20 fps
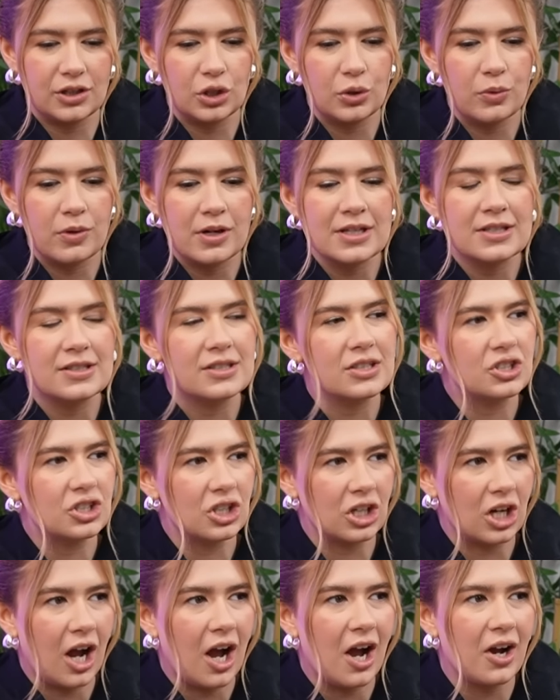Louis,
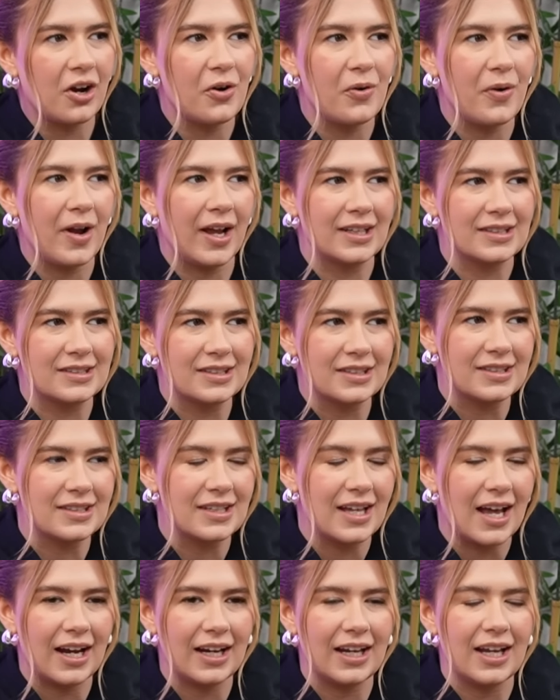Chicago, and
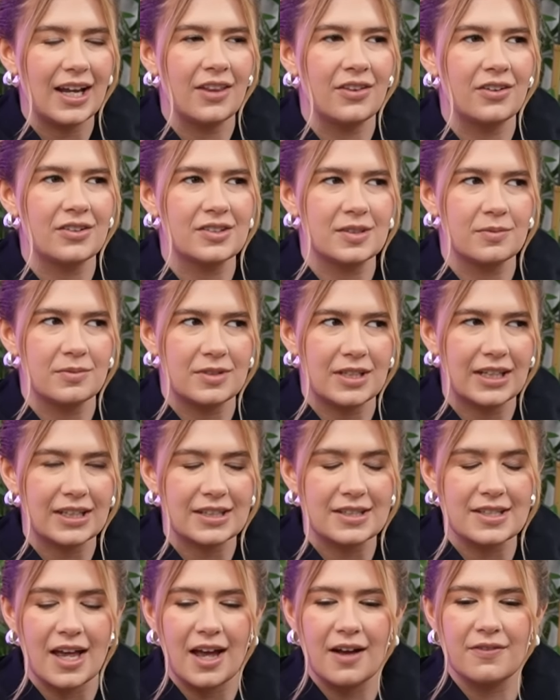Cincinnati, and there's some
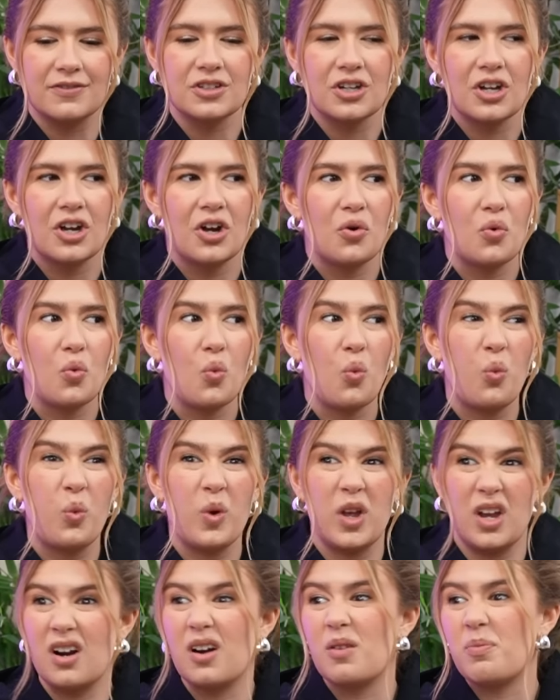tickets left.
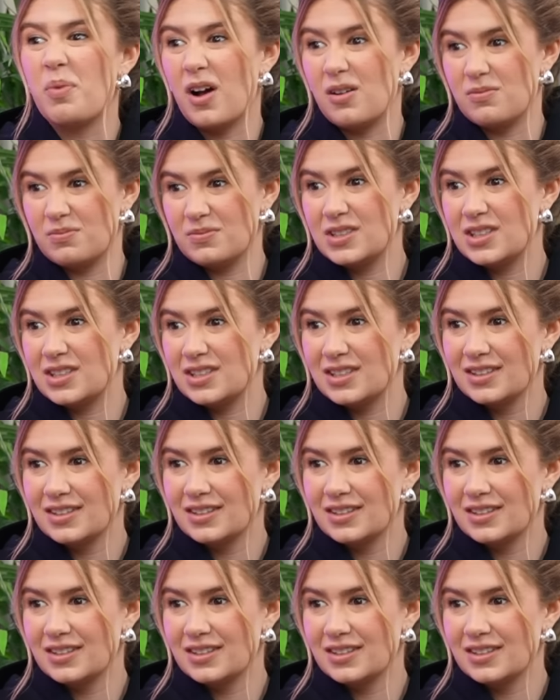We are pumped.